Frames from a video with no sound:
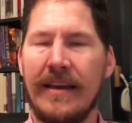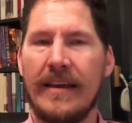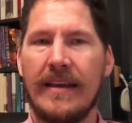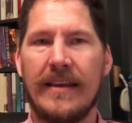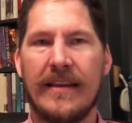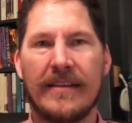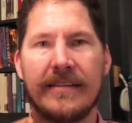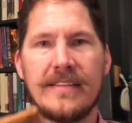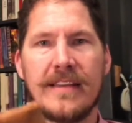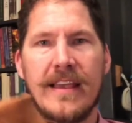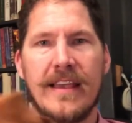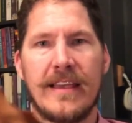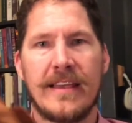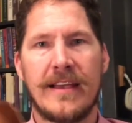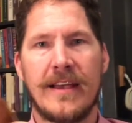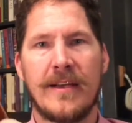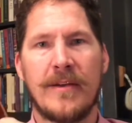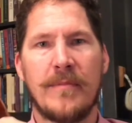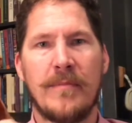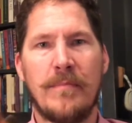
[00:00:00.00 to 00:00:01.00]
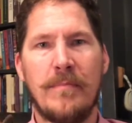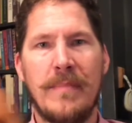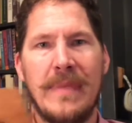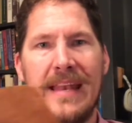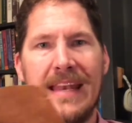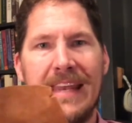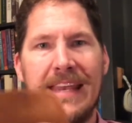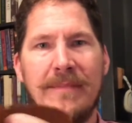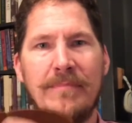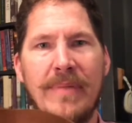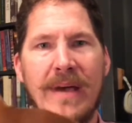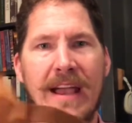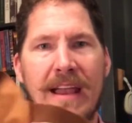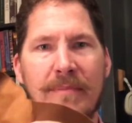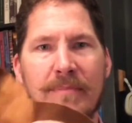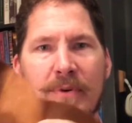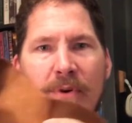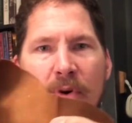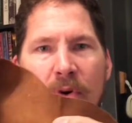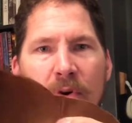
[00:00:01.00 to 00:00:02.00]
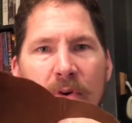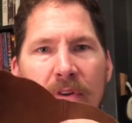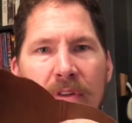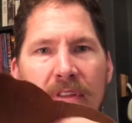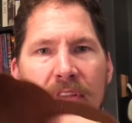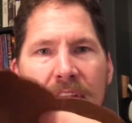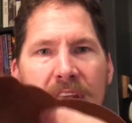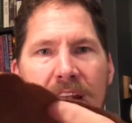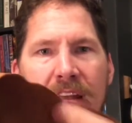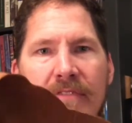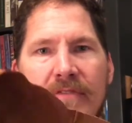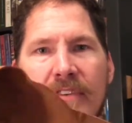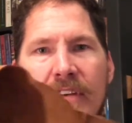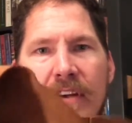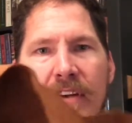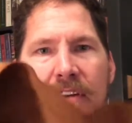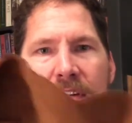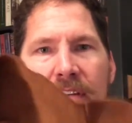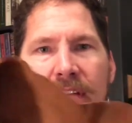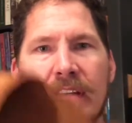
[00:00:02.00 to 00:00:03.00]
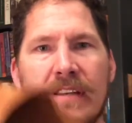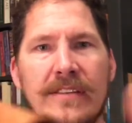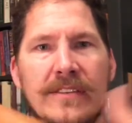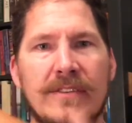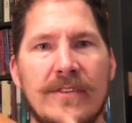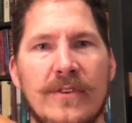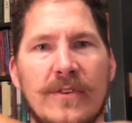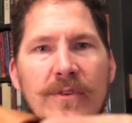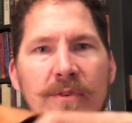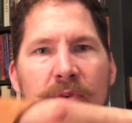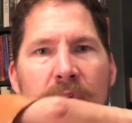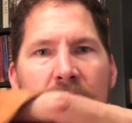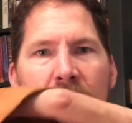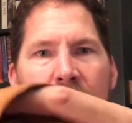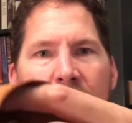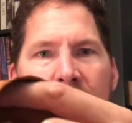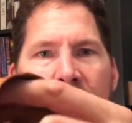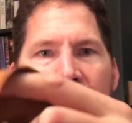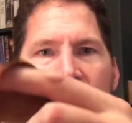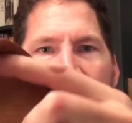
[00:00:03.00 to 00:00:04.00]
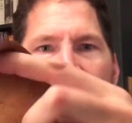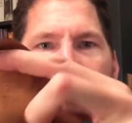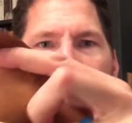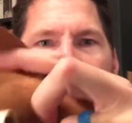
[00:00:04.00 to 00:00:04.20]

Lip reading: It is a mini pipe roll that I've turned into my